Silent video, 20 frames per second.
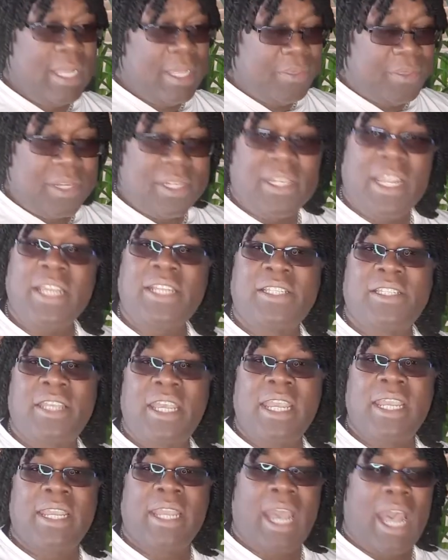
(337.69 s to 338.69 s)
The next
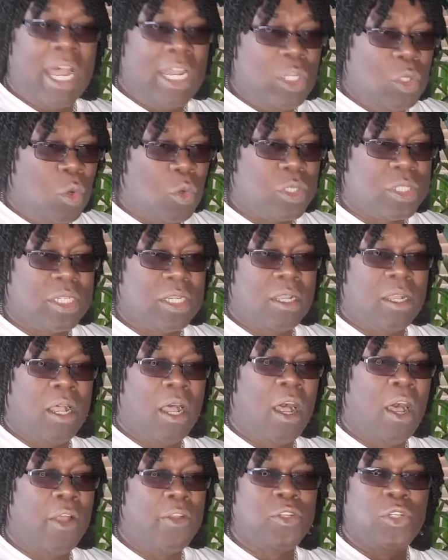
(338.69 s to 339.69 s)
day, I looked
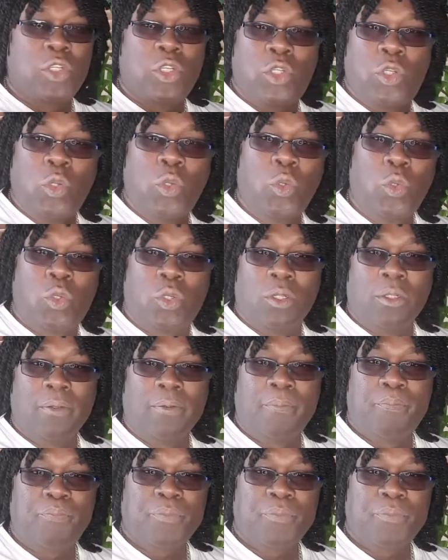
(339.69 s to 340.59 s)
on Google